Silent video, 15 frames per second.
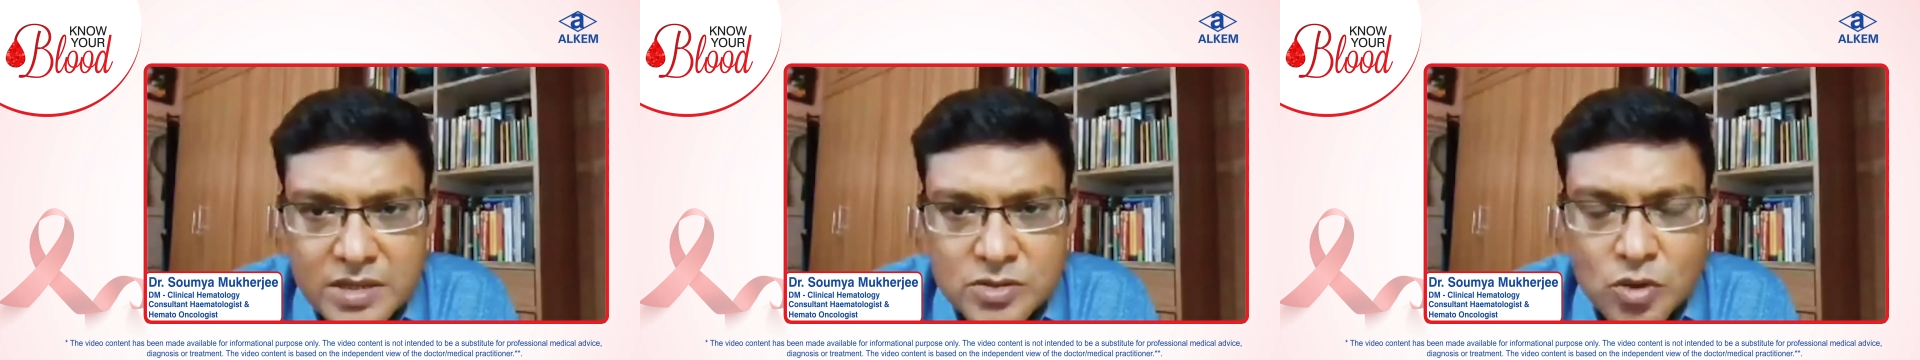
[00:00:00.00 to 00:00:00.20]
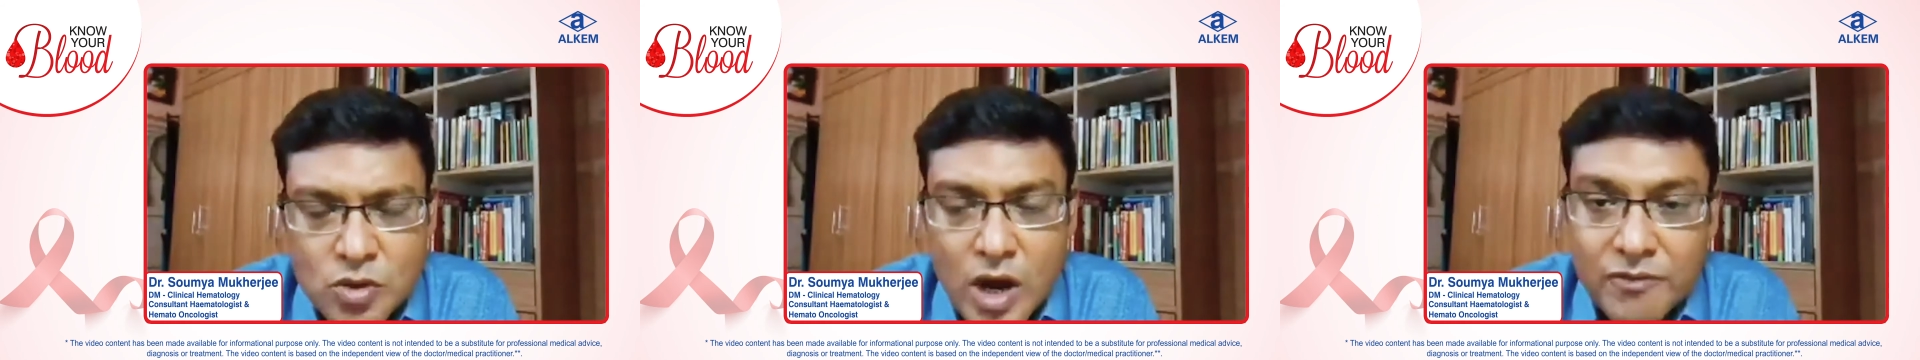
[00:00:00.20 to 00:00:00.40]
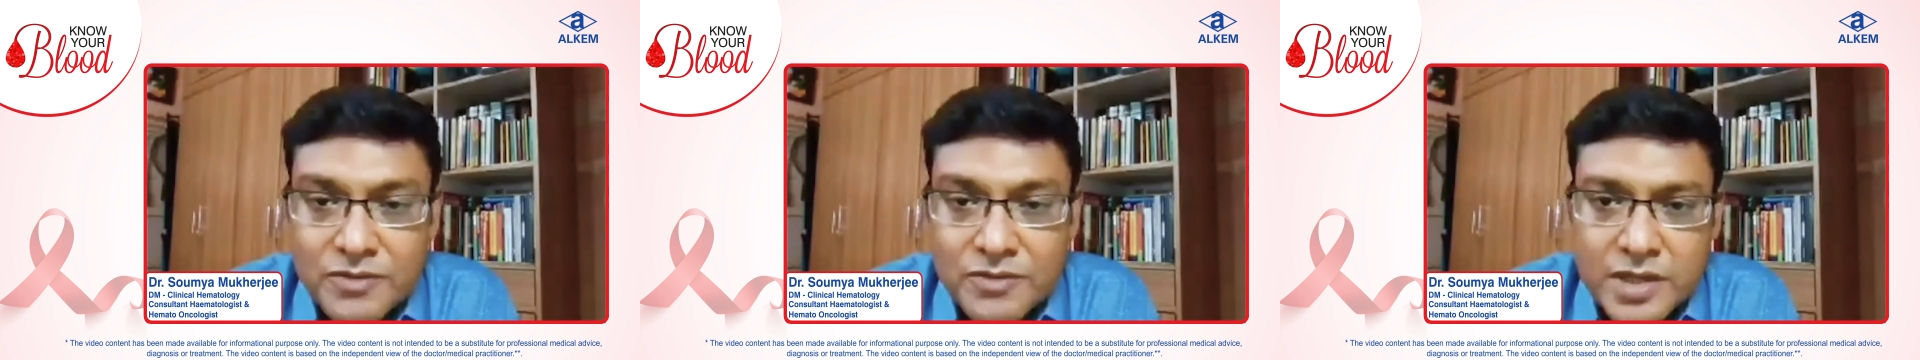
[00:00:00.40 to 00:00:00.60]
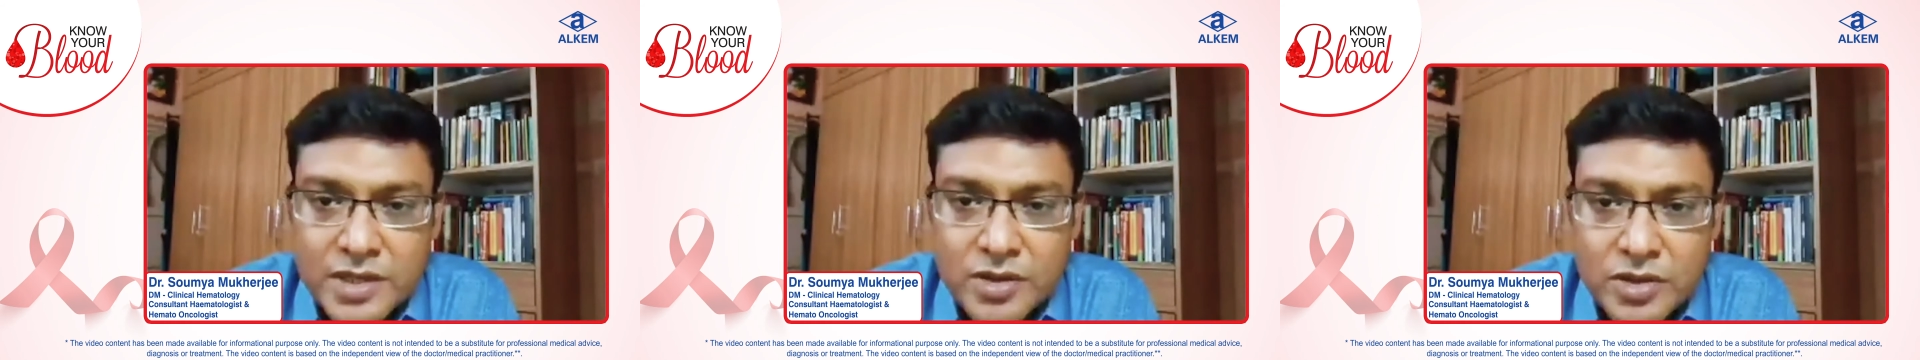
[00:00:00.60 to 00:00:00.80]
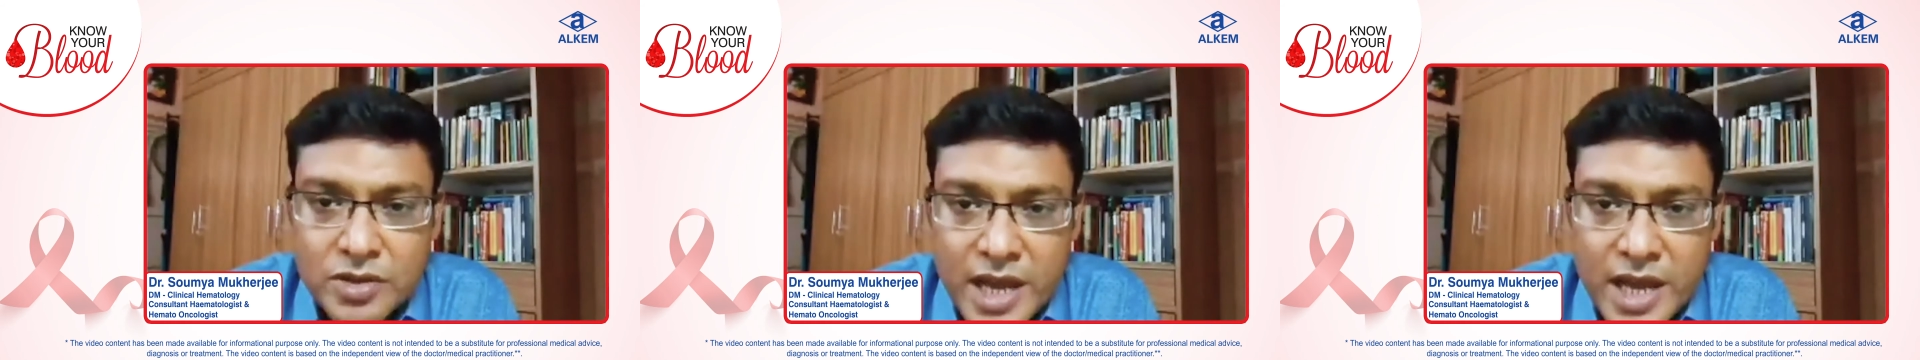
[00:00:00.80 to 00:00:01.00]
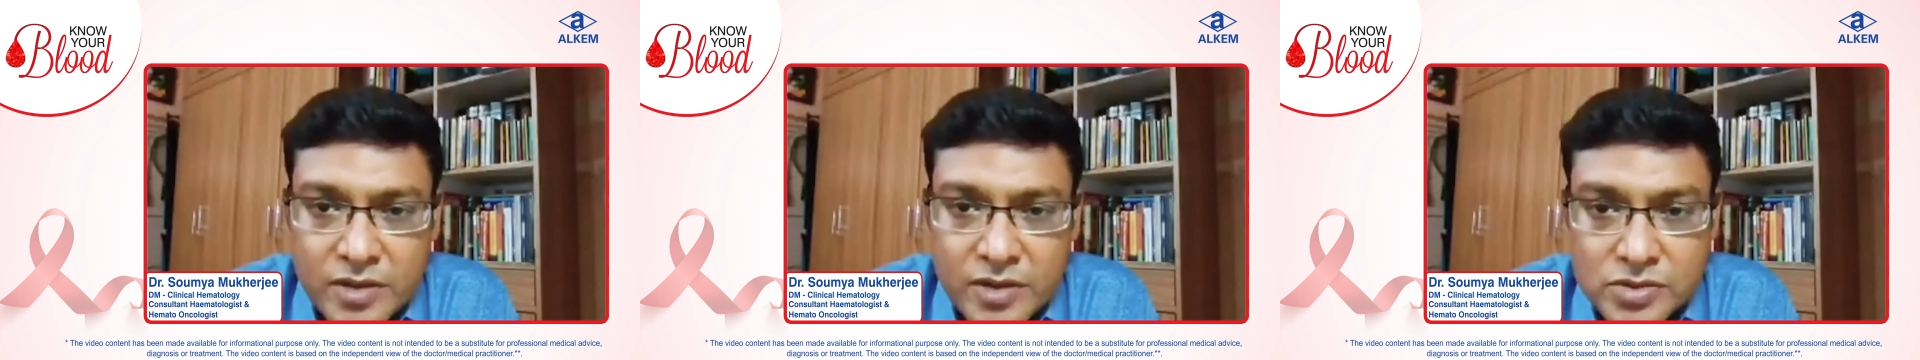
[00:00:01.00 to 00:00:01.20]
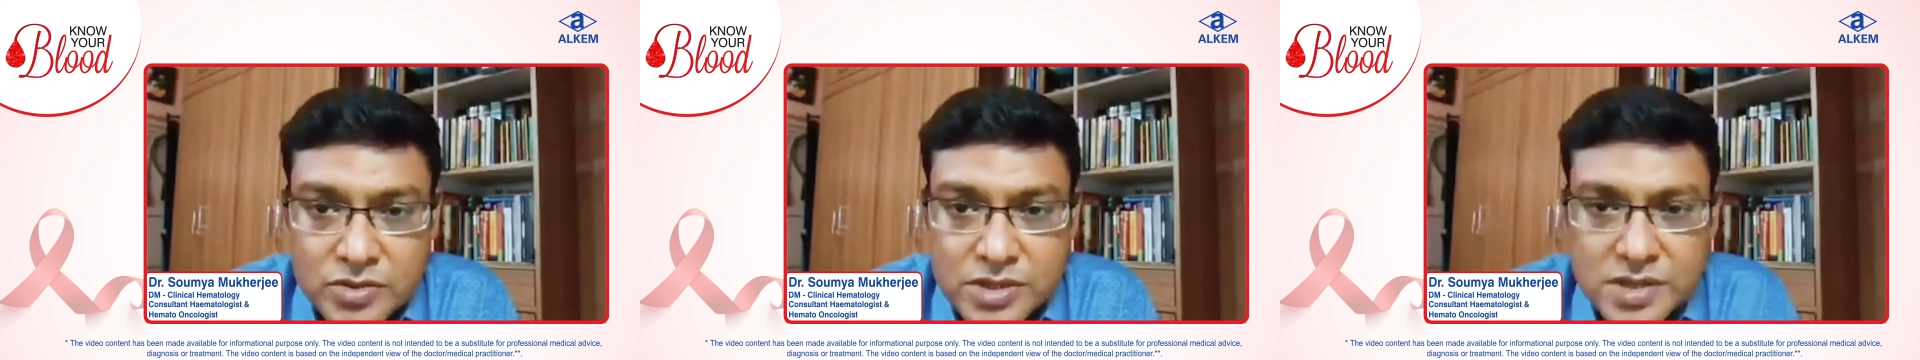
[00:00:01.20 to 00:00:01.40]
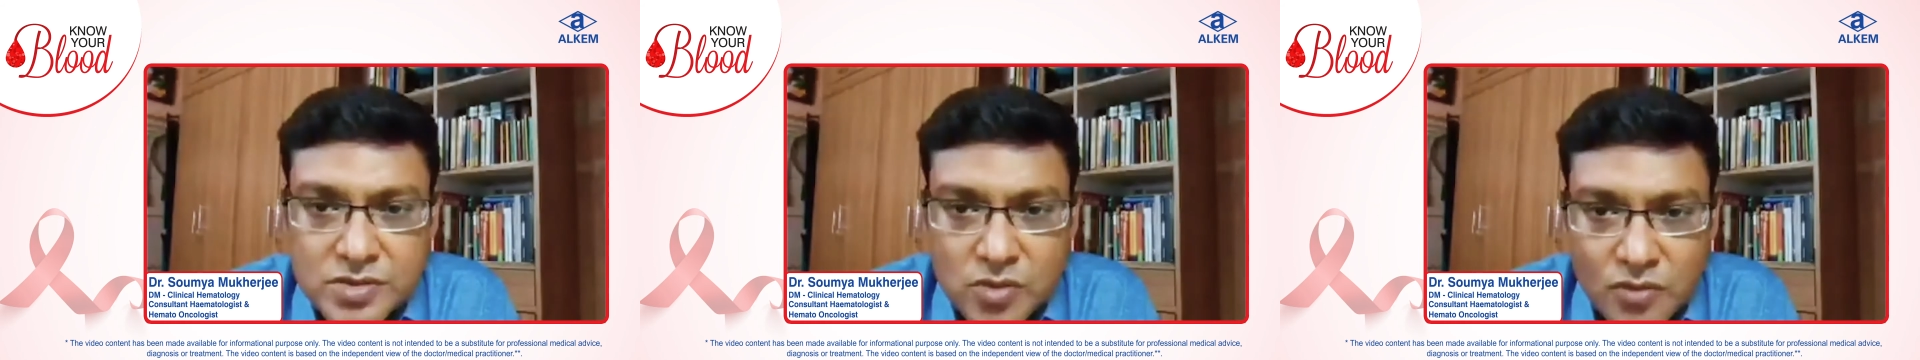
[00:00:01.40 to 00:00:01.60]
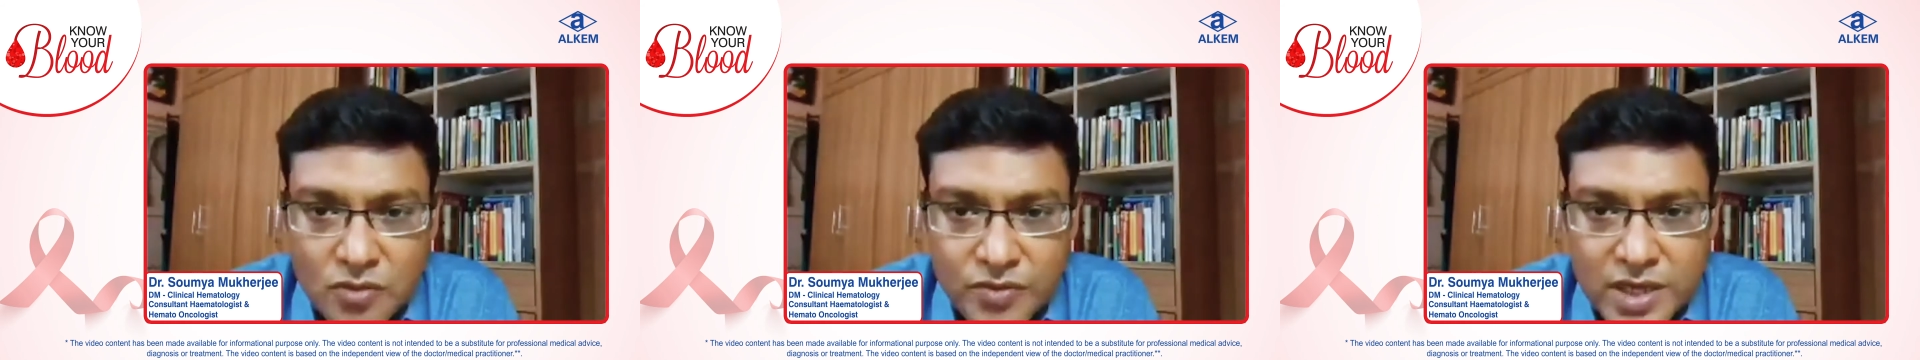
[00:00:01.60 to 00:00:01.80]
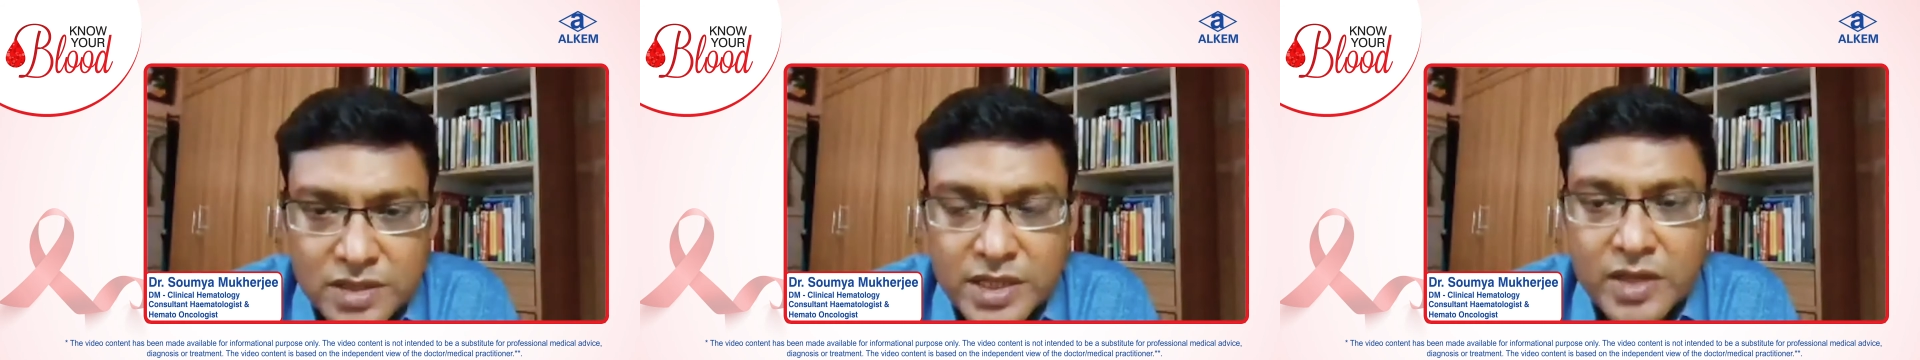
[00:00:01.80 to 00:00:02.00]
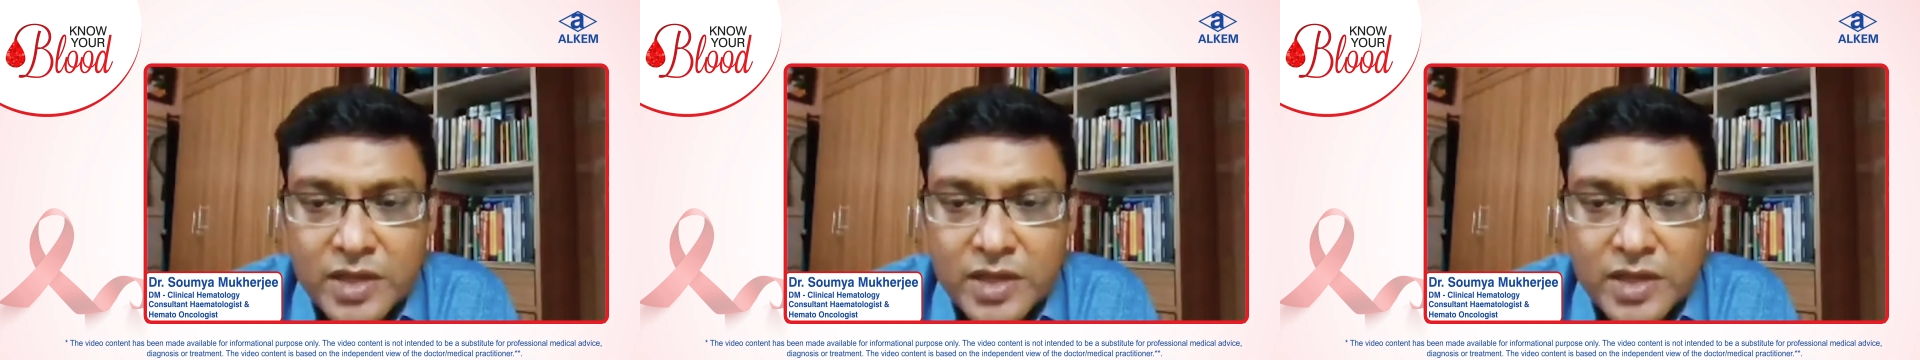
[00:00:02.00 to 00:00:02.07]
So after your diagnosis is over,